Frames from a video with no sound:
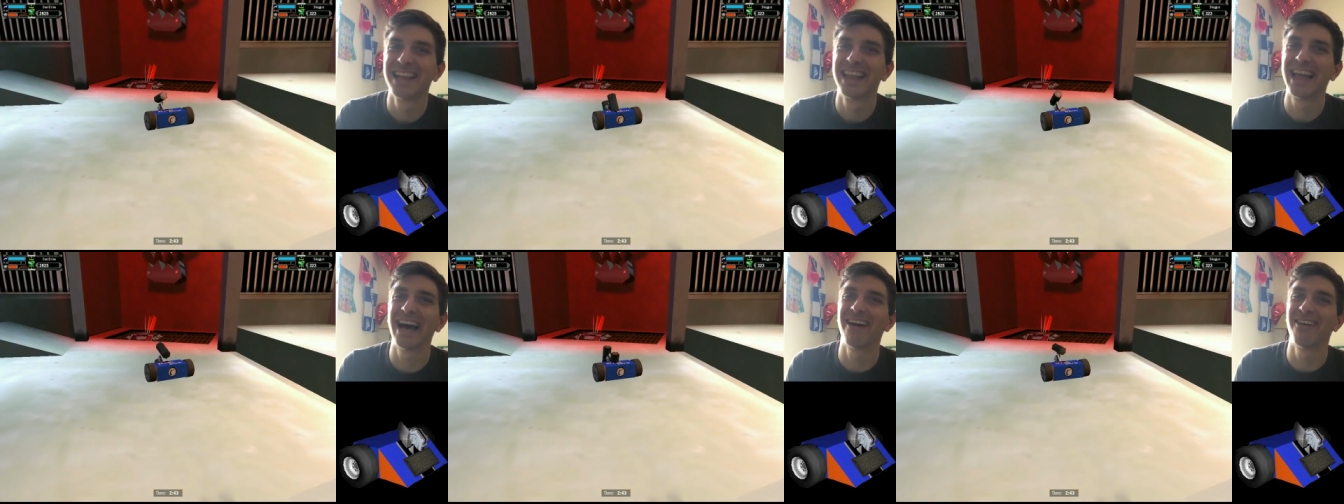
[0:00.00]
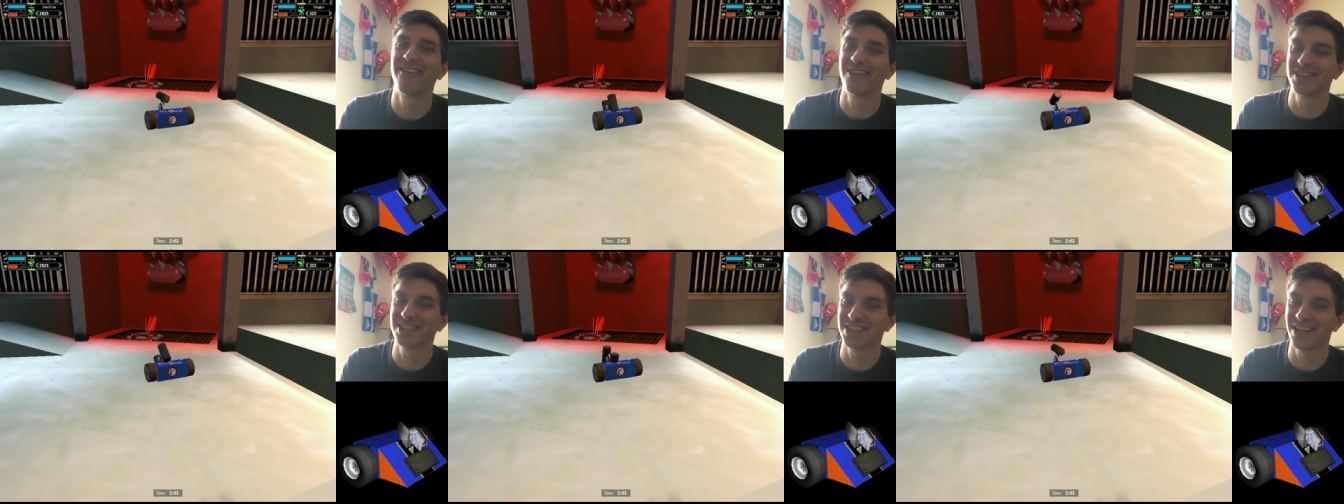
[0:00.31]

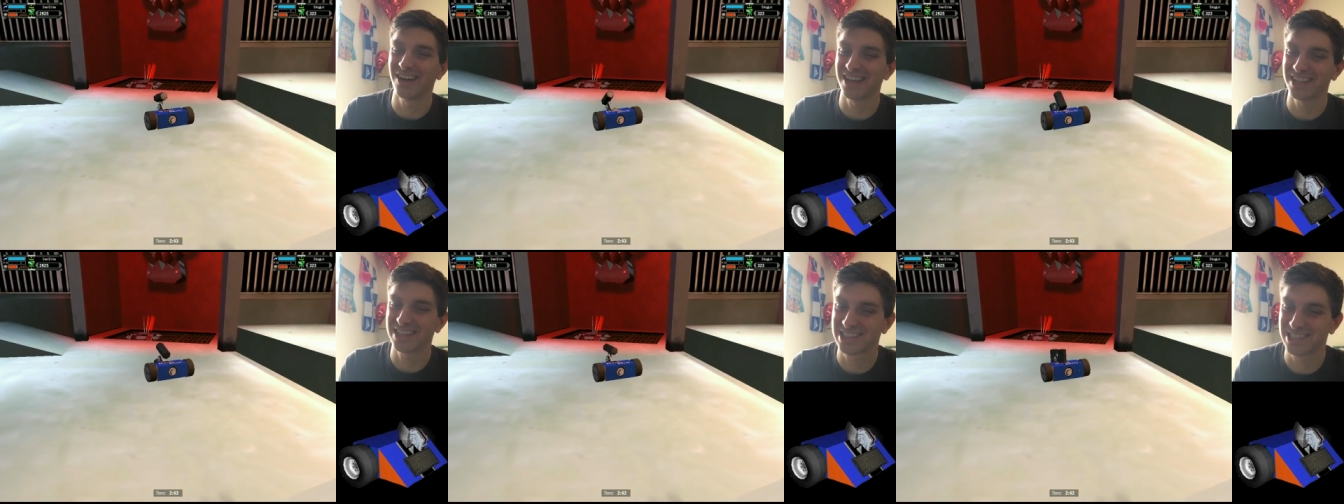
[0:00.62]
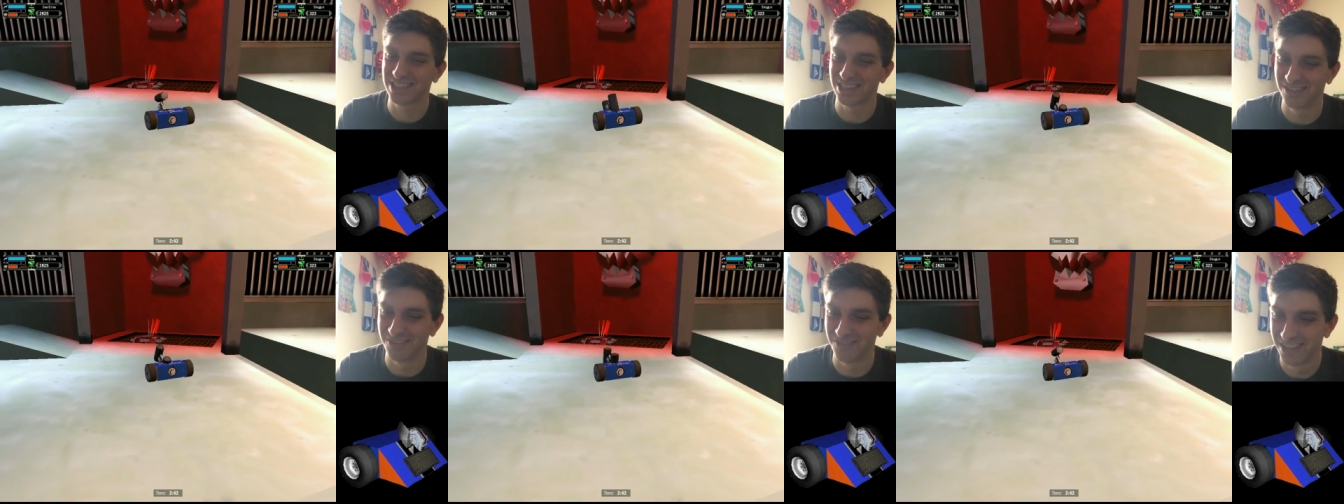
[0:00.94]
That was
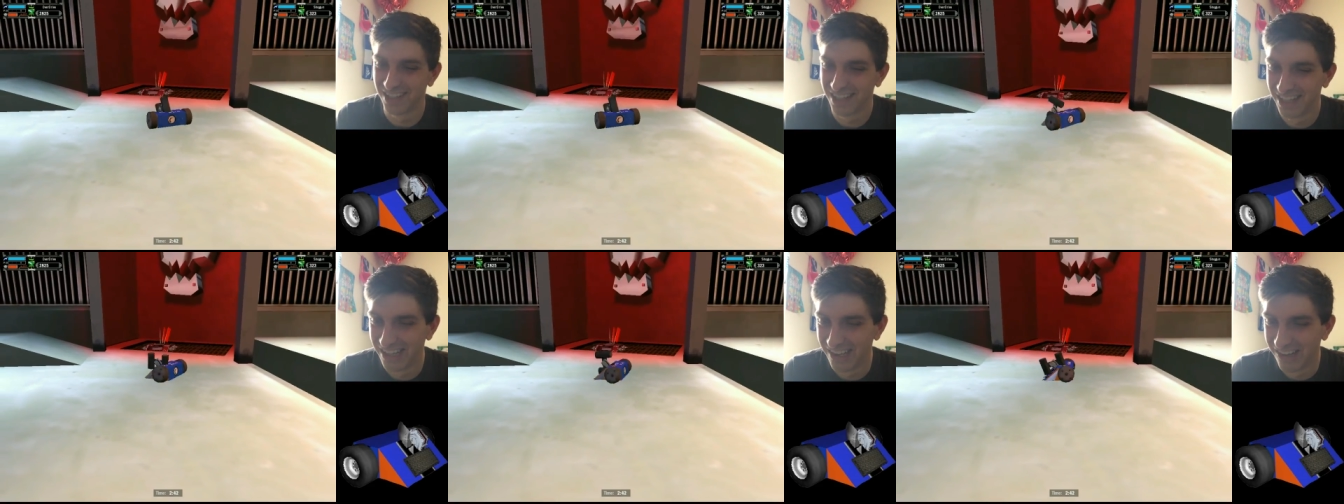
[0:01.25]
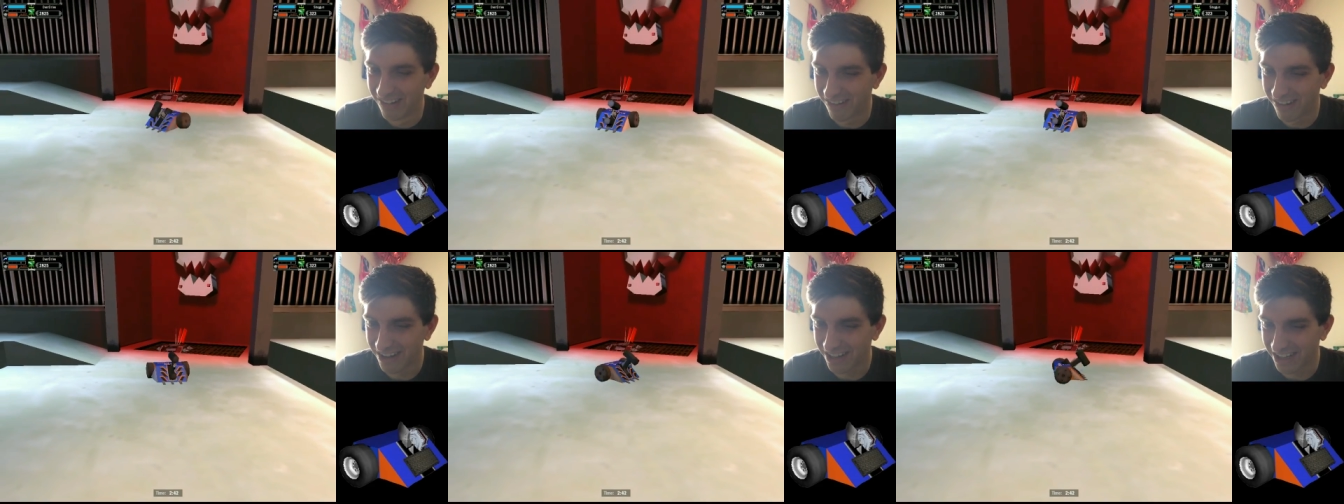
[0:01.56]
awesome.
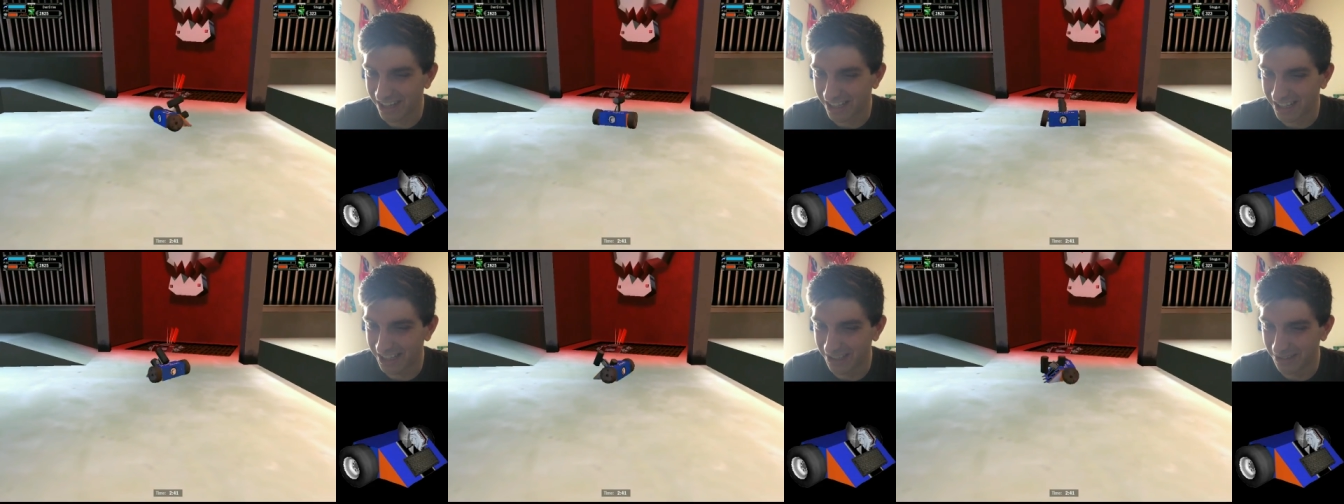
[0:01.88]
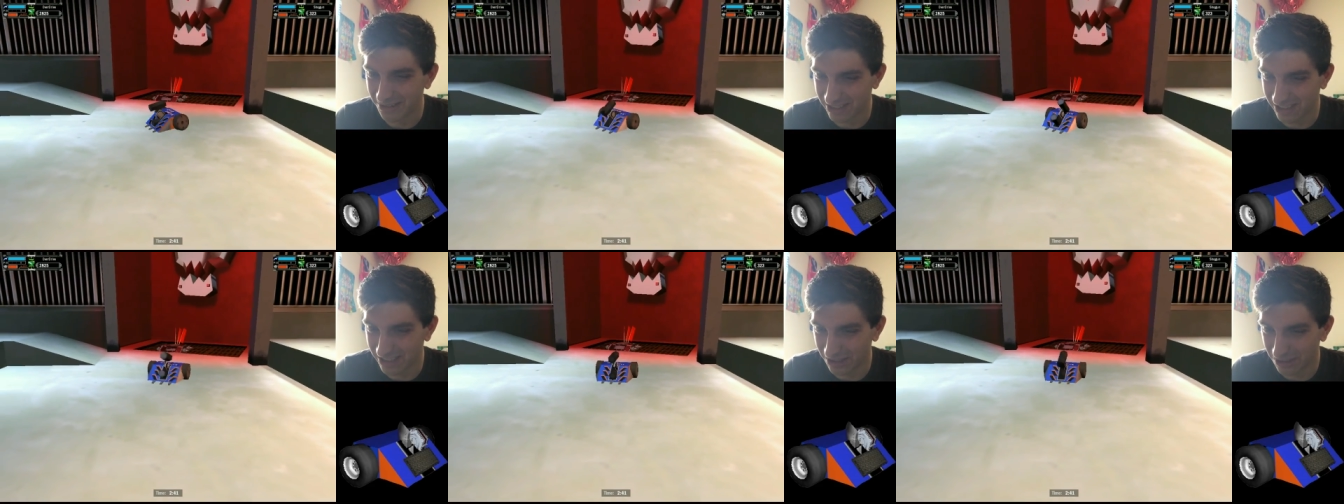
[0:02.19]
What a
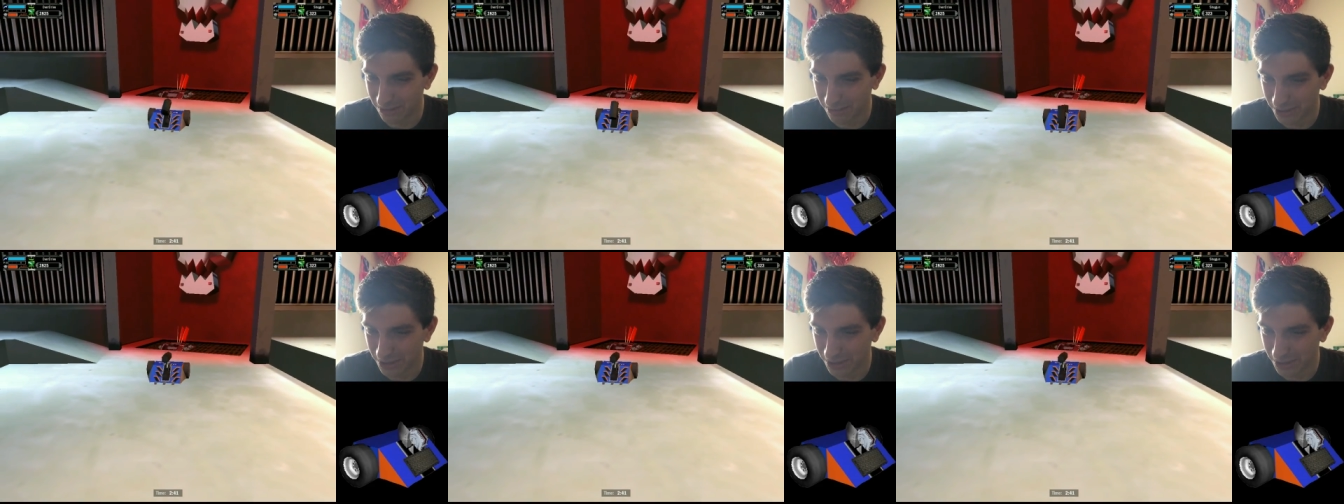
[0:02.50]
cute little